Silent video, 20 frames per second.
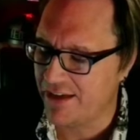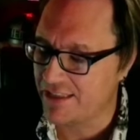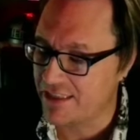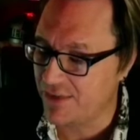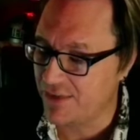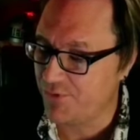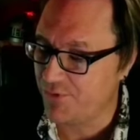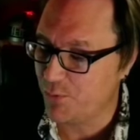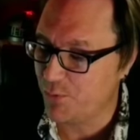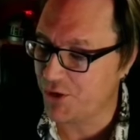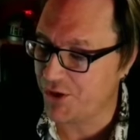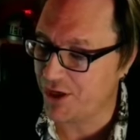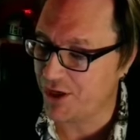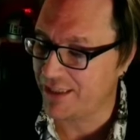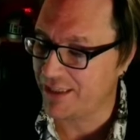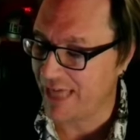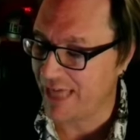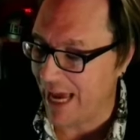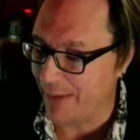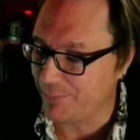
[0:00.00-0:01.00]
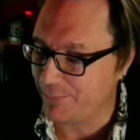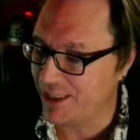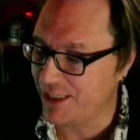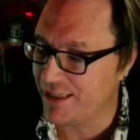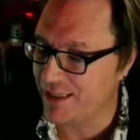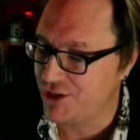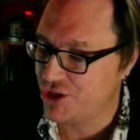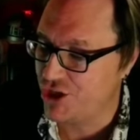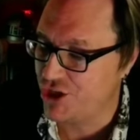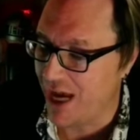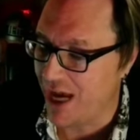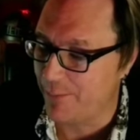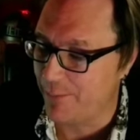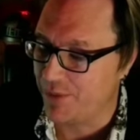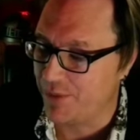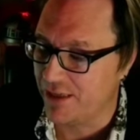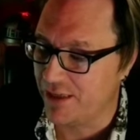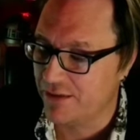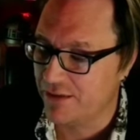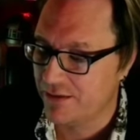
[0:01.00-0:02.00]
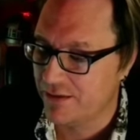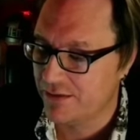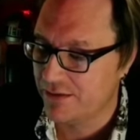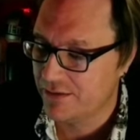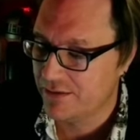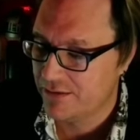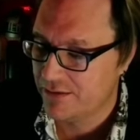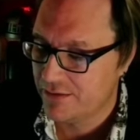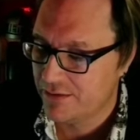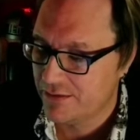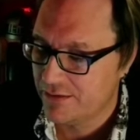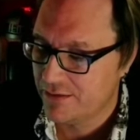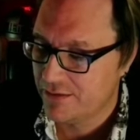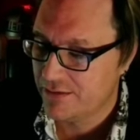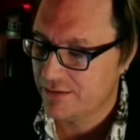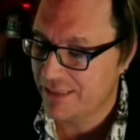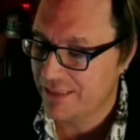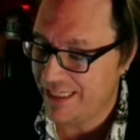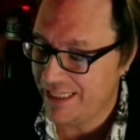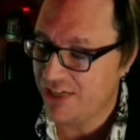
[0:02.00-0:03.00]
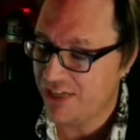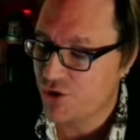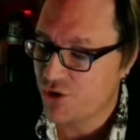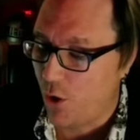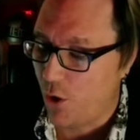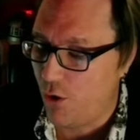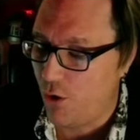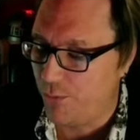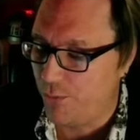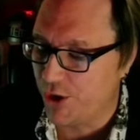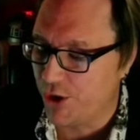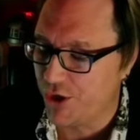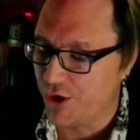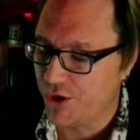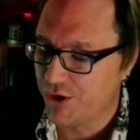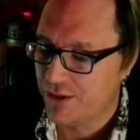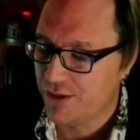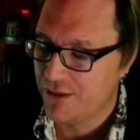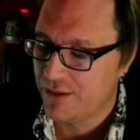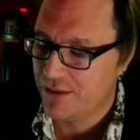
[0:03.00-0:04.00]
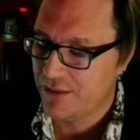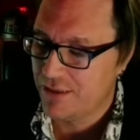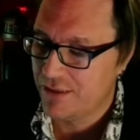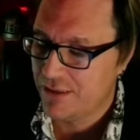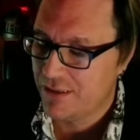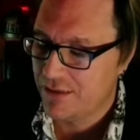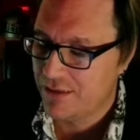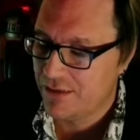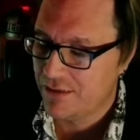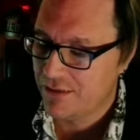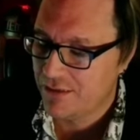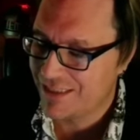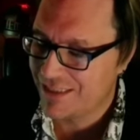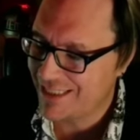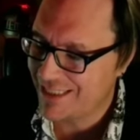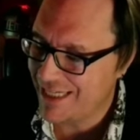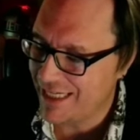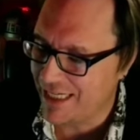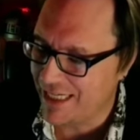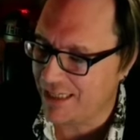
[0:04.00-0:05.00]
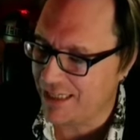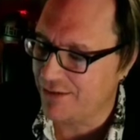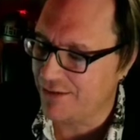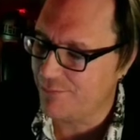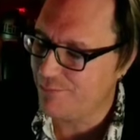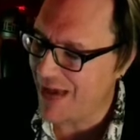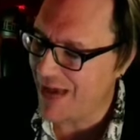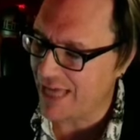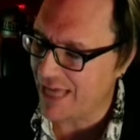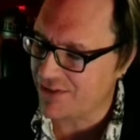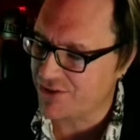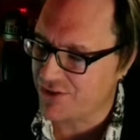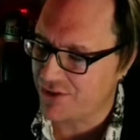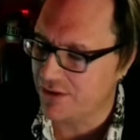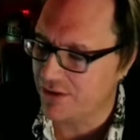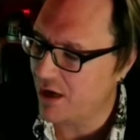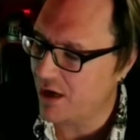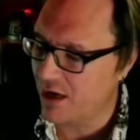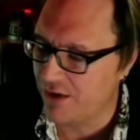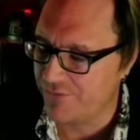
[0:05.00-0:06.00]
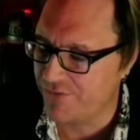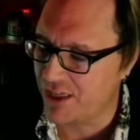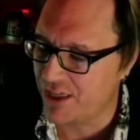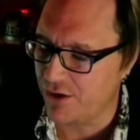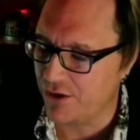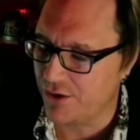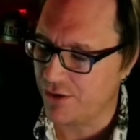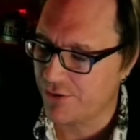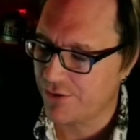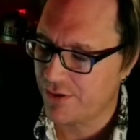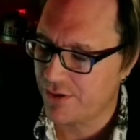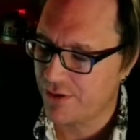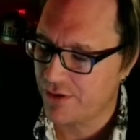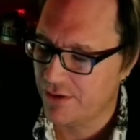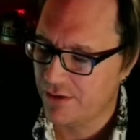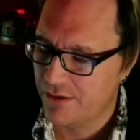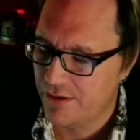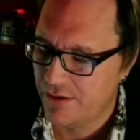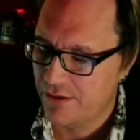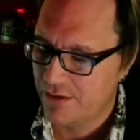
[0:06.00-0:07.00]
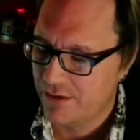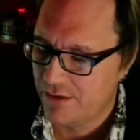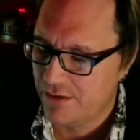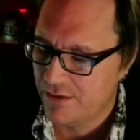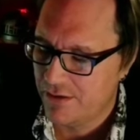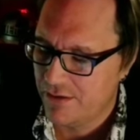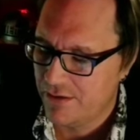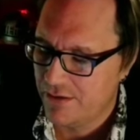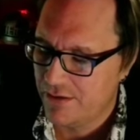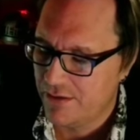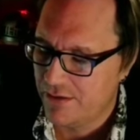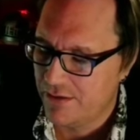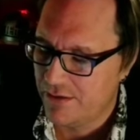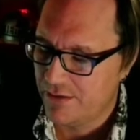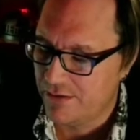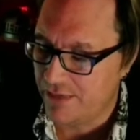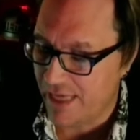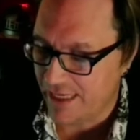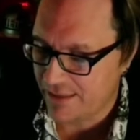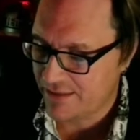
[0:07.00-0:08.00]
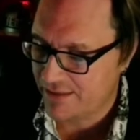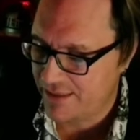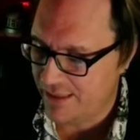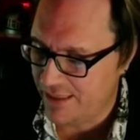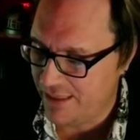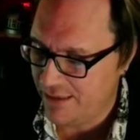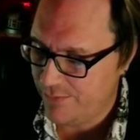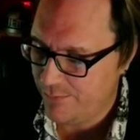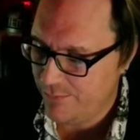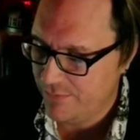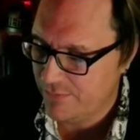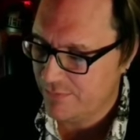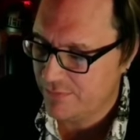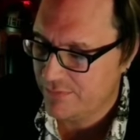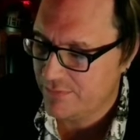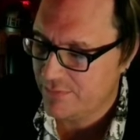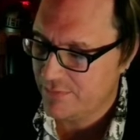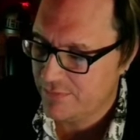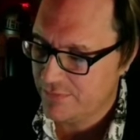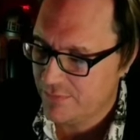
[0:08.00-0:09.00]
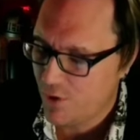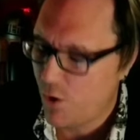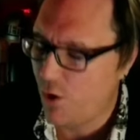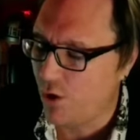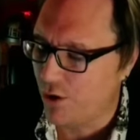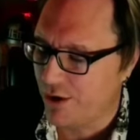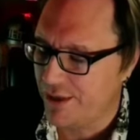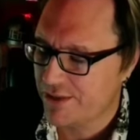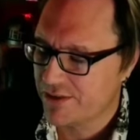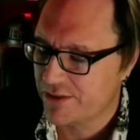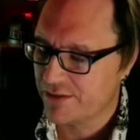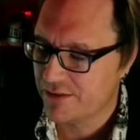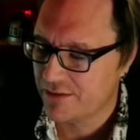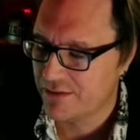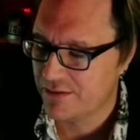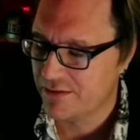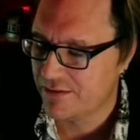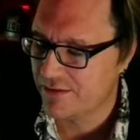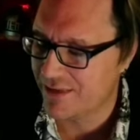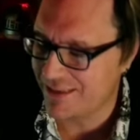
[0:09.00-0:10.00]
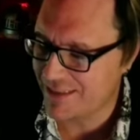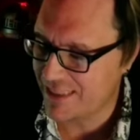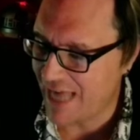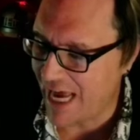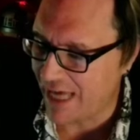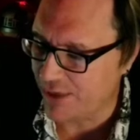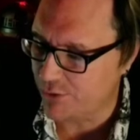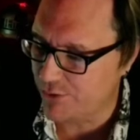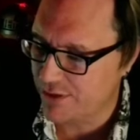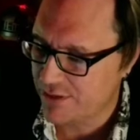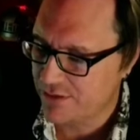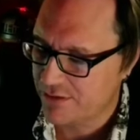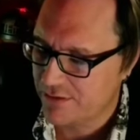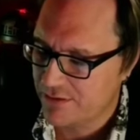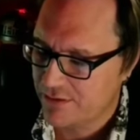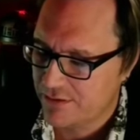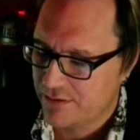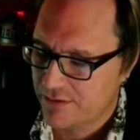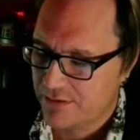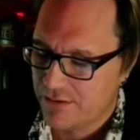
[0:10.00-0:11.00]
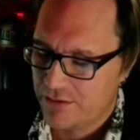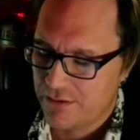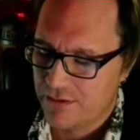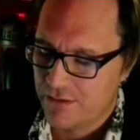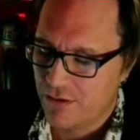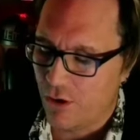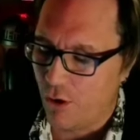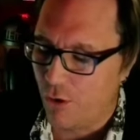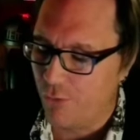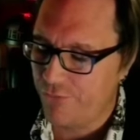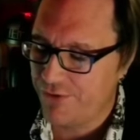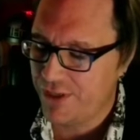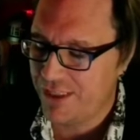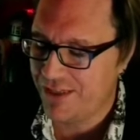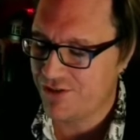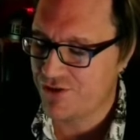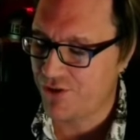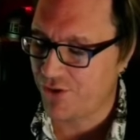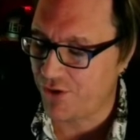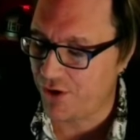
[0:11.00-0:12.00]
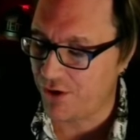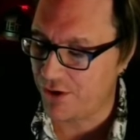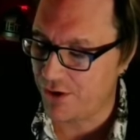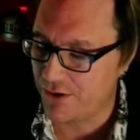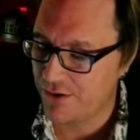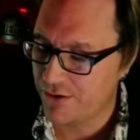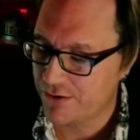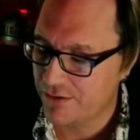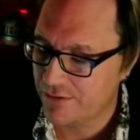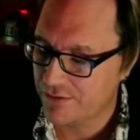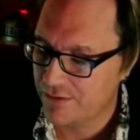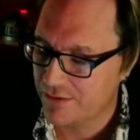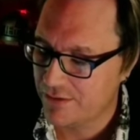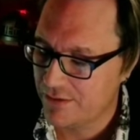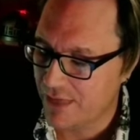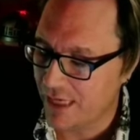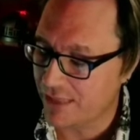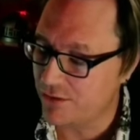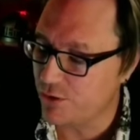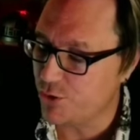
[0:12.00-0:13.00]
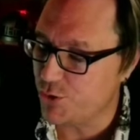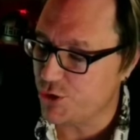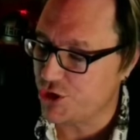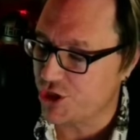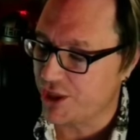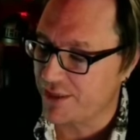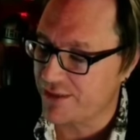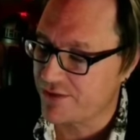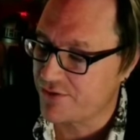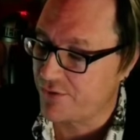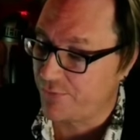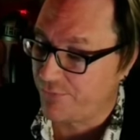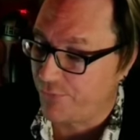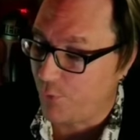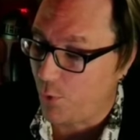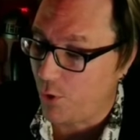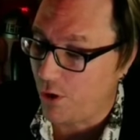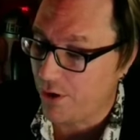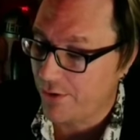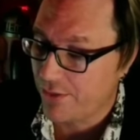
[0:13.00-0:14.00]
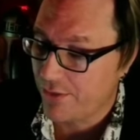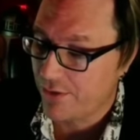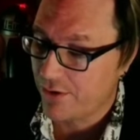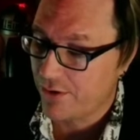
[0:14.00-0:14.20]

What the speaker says: as if he were their captain and champion. It is Homer, singing master of the earth. Next to him, Horace, the satirist. Ovid is third, and Lucian is the fourth.